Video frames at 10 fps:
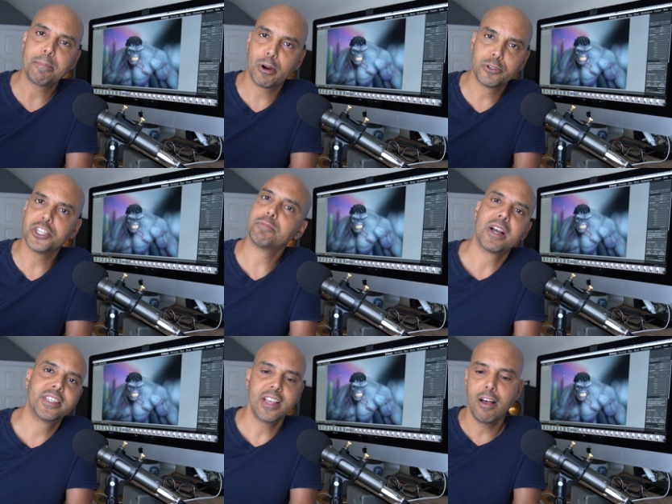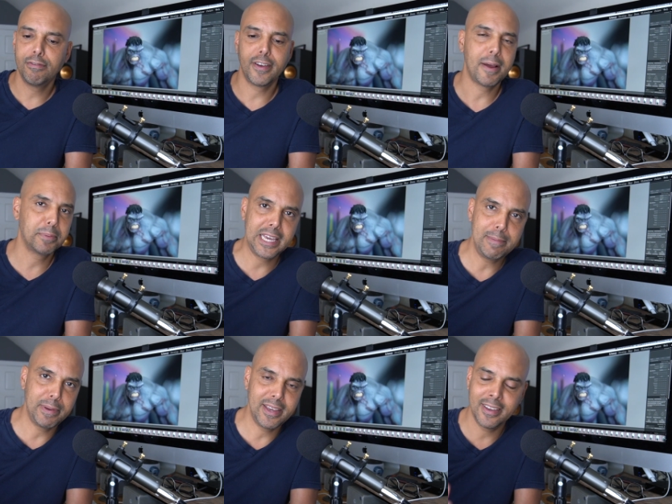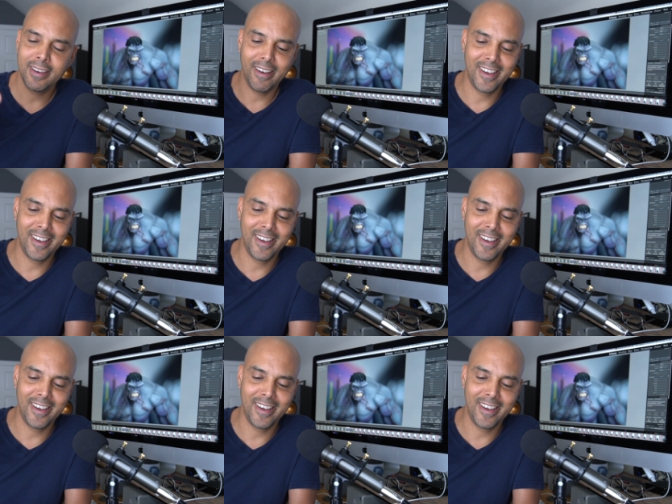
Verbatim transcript: I purchased myself and I'm keeping,